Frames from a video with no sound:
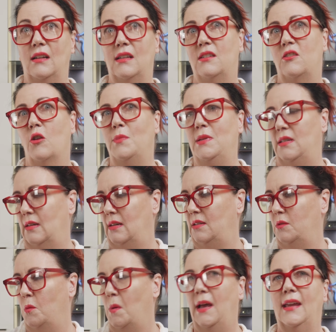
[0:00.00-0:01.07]
Let's hope he
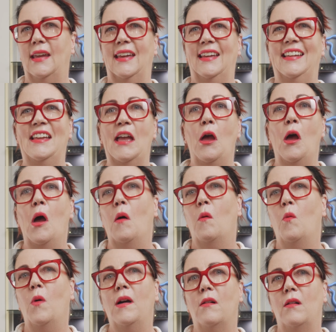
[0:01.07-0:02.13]
stays awake.
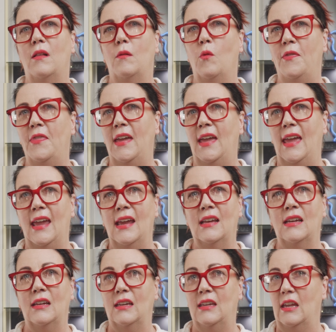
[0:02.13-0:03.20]
Well, what the
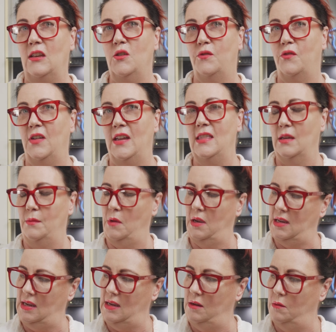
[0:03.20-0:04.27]
heck can you feed them? I
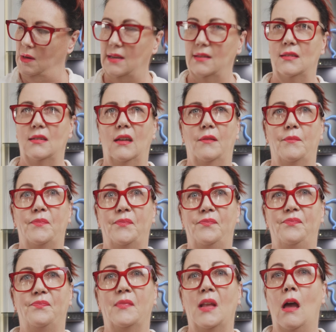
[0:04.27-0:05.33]
hear you asking.
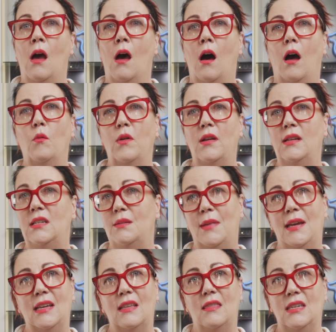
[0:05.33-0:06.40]
Hmm. I wanted to
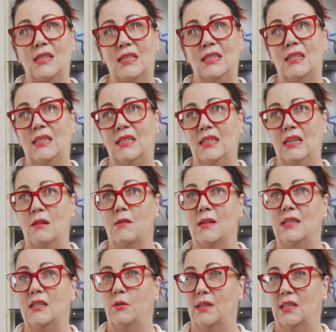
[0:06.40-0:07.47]
make this
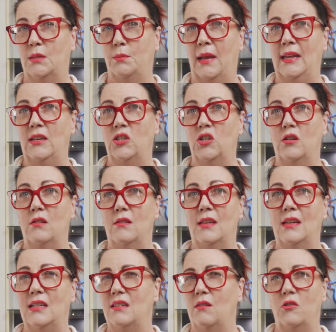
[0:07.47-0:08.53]
series to explain to you
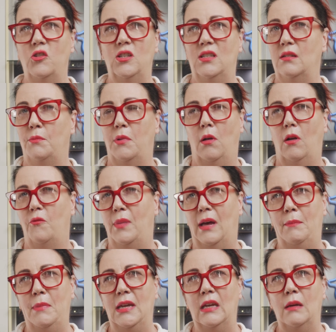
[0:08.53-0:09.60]
that it's not just a bowl of
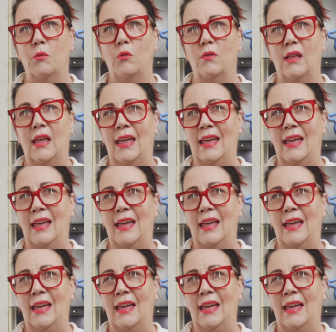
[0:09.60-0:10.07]
puppy kibble.